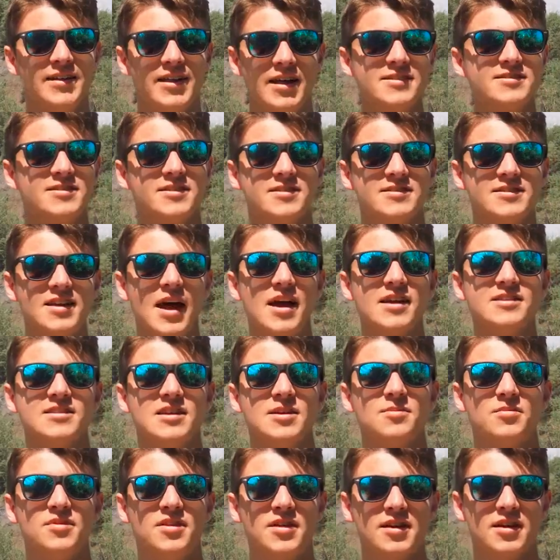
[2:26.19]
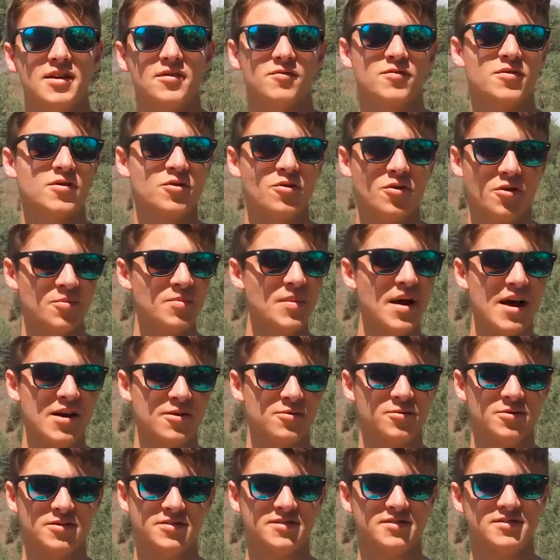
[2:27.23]
that's the exact same thing for going
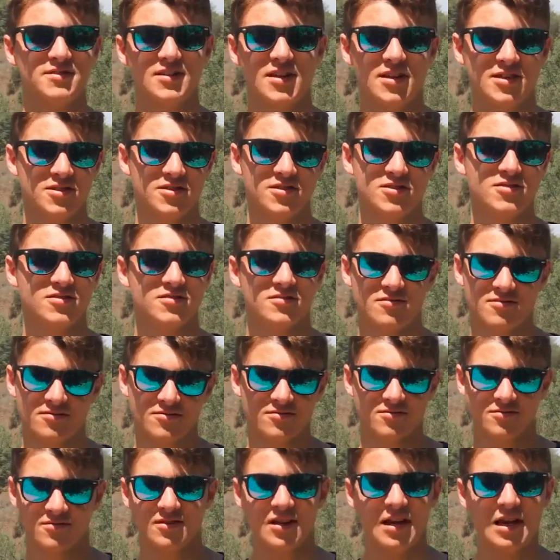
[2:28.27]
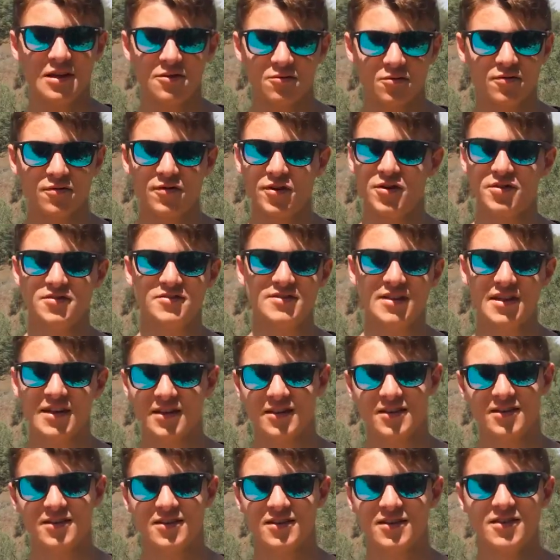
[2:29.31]
backwards. It's just in reverse. Like,
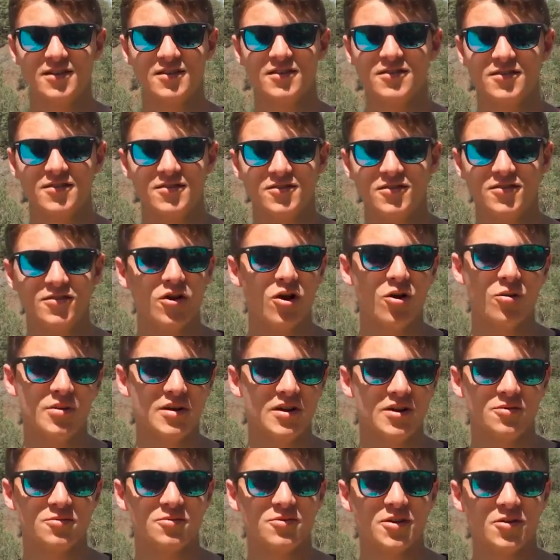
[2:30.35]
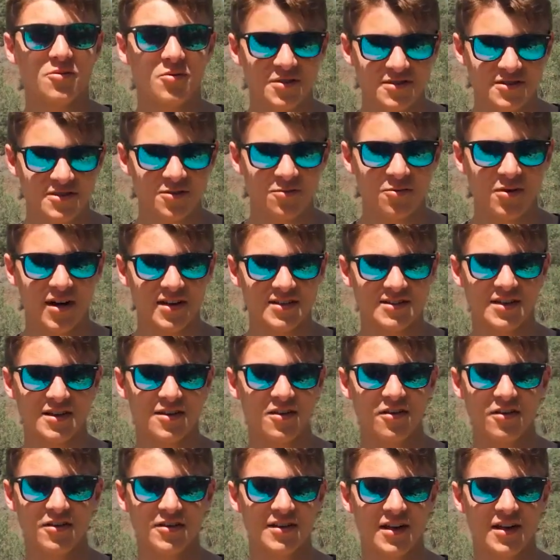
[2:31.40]
nobody really wants to watch that all the